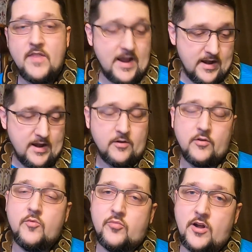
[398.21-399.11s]
on that and
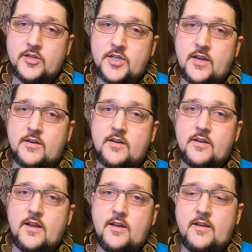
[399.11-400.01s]
her own project
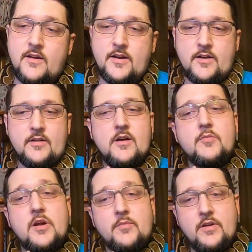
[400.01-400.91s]
in an
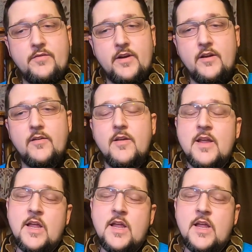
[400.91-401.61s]
upcoming video.